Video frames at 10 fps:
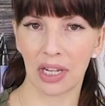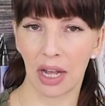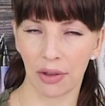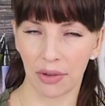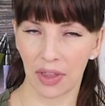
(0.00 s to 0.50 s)
a
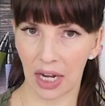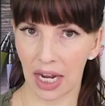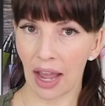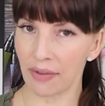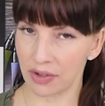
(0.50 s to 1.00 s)
color that
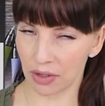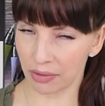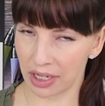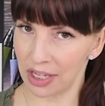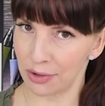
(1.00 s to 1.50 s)
I haven't
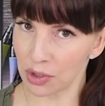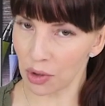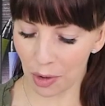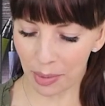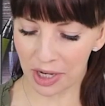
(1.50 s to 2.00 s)
already used a
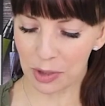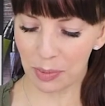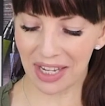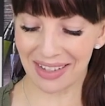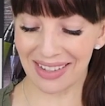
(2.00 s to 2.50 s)
whole bunch
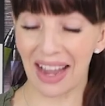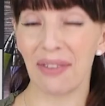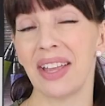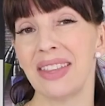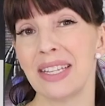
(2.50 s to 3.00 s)
because
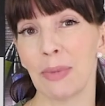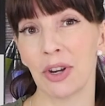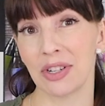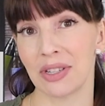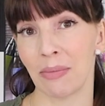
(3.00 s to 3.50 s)
I've had these
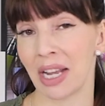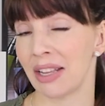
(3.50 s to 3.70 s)
markers in my